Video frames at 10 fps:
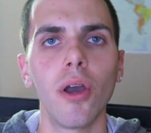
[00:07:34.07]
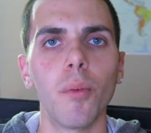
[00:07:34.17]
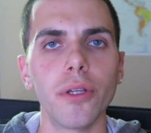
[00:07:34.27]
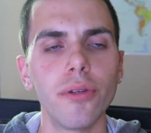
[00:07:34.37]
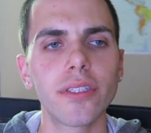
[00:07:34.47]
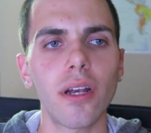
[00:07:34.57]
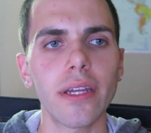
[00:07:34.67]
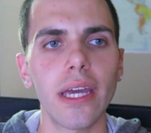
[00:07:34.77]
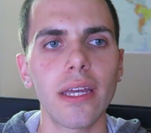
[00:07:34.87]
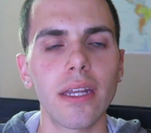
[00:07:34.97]
When you start
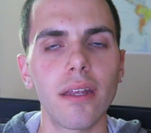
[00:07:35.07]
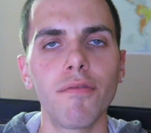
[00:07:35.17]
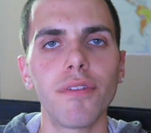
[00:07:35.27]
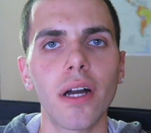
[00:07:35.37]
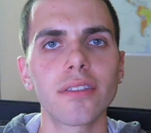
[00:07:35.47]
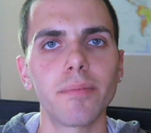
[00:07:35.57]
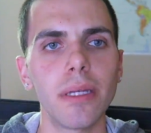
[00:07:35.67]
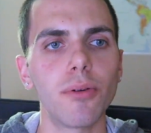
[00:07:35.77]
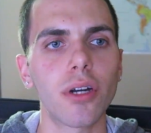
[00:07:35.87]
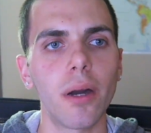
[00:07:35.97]
getting an influx of
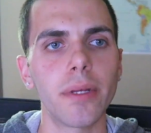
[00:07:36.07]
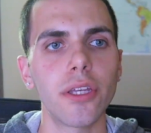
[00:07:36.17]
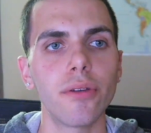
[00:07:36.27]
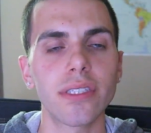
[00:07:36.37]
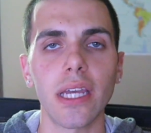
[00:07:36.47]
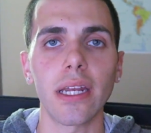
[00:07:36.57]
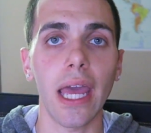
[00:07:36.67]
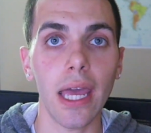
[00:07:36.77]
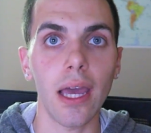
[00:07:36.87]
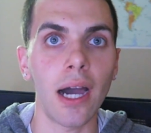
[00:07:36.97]
people coming to you saying,
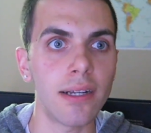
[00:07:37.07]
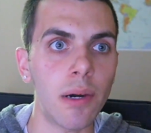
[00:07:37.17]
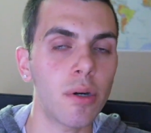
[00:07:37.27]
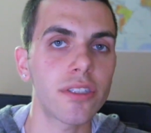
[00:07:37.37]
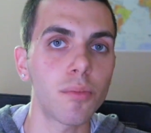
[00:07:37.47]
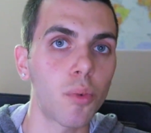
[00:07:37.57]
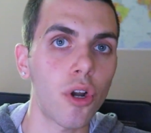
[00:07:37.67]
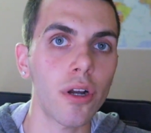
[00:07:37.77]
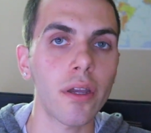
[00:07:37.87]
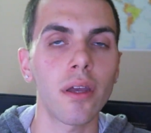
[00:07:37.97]
hey, I want some
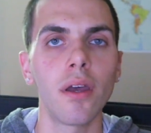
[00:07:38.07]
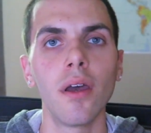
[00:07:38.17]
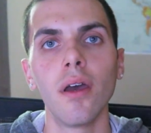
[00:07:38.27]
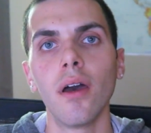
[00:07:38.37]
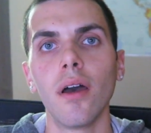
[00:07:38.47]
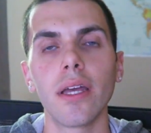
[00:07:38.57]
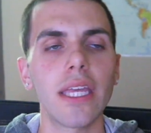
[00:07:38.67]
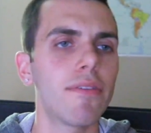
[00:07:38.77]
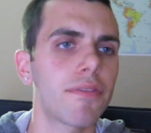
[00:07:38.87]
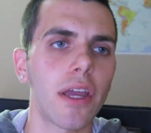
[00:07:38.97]
work,
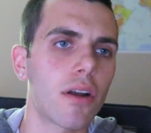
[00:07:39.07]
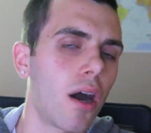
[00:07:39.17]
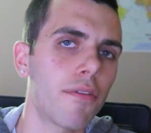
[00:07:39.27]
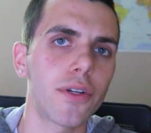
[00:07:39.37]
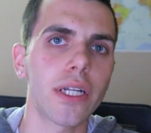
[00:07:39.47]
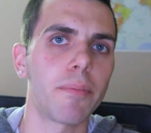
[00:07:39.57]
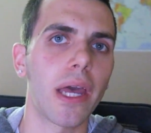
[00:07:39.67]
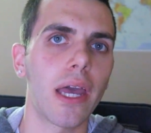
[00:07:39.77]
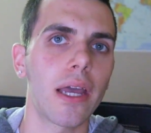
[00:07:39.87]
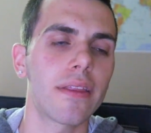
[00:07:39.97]
even if they aren't offering to
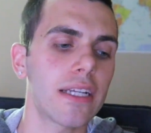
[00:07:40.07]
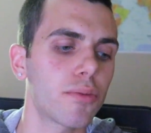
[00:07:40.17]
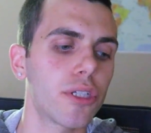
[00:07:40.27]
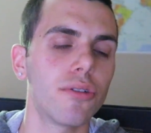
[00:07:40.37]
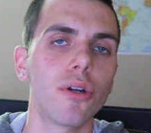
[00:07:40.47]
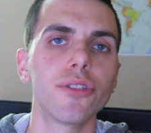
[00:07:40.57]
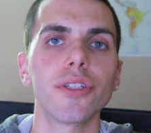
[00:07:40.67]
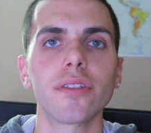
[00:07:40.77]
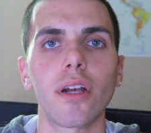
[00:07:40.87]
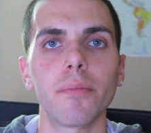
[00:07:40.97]
pay, that's when you know you
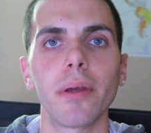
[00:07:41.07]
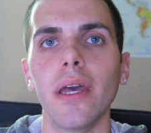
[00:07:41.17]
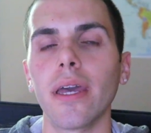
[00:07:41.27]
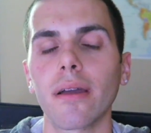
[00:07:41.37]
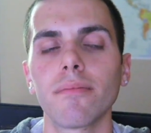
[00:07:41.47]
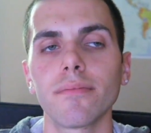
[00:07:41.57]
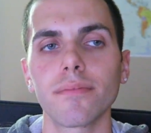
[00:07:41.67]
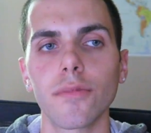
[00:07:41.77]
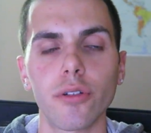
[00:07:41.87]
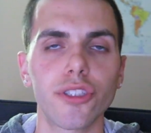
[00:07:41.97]
should start paying
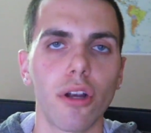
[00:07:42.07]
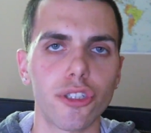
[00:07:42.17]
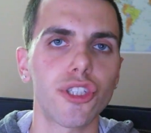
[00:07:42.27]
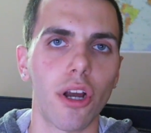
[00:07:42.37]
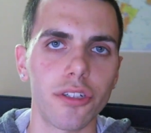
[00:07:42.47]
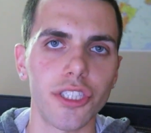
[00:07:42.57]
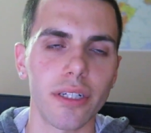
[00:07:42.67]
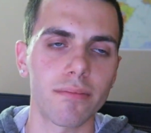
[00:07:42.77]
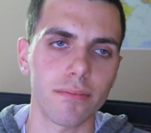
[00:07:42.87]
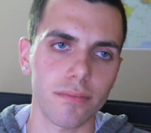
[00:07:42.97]
or start
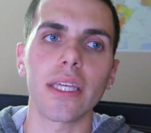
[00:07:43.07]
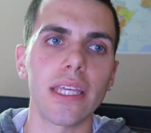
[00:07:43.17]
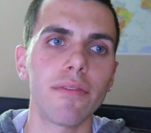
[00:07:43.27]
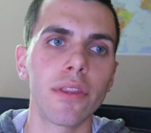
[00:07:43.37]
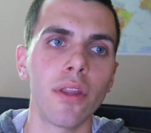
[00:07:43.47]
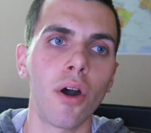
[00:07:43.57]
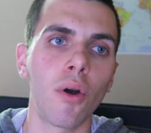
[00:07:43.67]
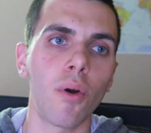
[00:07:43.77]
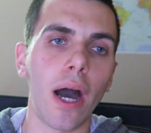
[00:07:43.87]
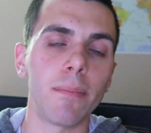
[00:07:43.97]
charging. Even
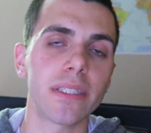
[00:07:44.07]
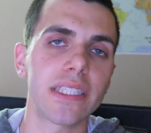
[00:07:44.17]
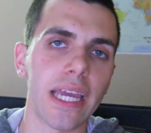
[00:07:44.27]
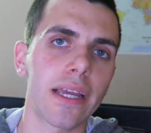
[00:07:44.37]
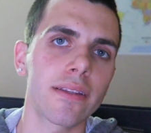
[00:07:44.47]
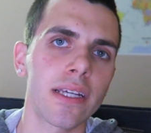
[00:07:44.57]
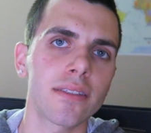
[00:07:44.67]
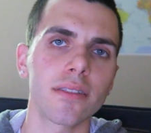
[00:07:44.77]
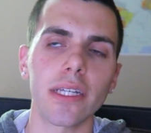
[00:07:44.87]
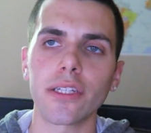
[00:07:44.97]
though I'm saying
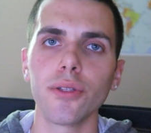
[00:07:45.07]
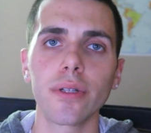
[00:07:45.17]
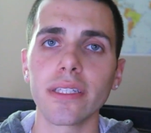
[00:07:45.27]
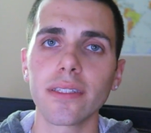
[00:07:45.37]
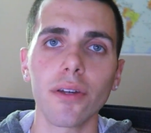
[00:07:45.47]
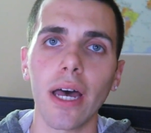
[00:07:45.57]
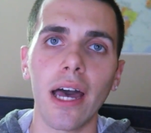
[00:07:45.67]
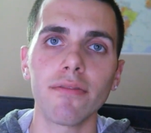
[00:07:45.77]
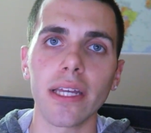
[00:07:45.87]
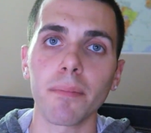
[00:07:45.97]
this, like, you can still
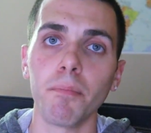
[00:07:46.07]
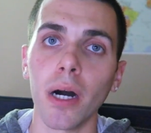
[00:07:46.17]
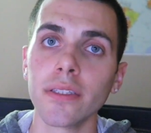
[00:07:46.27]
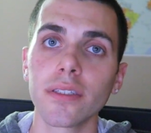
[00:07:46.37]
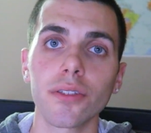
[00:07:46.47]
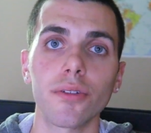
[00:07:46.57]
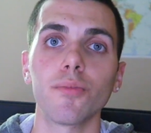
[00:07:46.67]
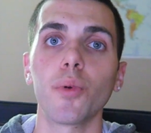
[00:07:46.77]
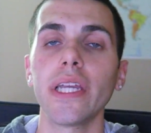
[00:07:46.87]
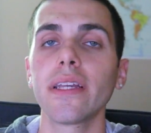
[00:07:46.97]
have like months or
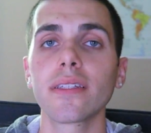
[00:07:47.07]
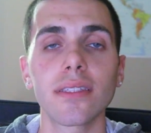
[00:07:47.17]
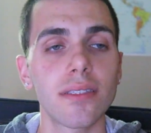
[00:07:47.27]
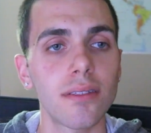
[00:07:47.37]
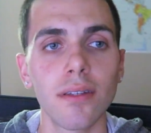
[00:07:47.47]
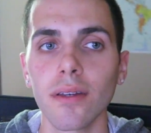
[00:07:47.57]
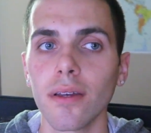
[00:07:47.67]
weeks,